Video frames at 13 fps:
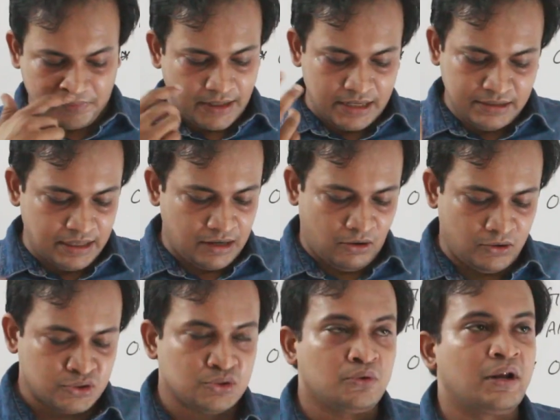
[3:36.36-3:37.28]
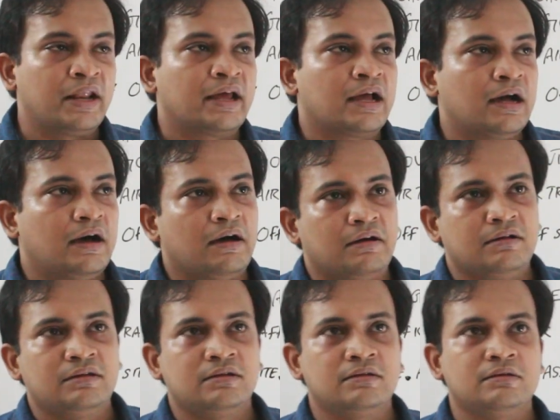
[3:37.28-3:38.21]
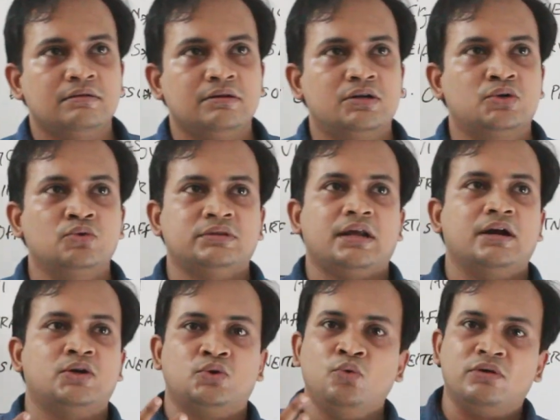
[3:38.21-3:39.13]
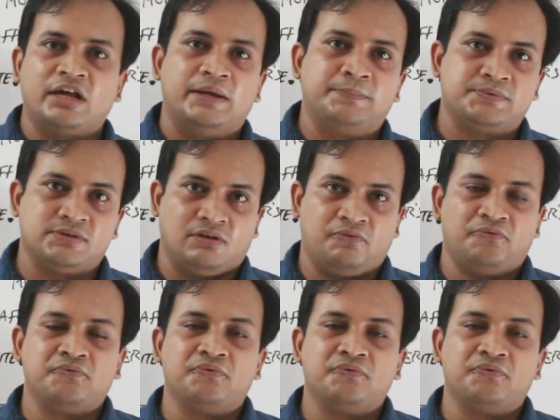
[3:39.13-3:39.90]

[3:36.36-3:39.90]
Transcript: And there are also like two types of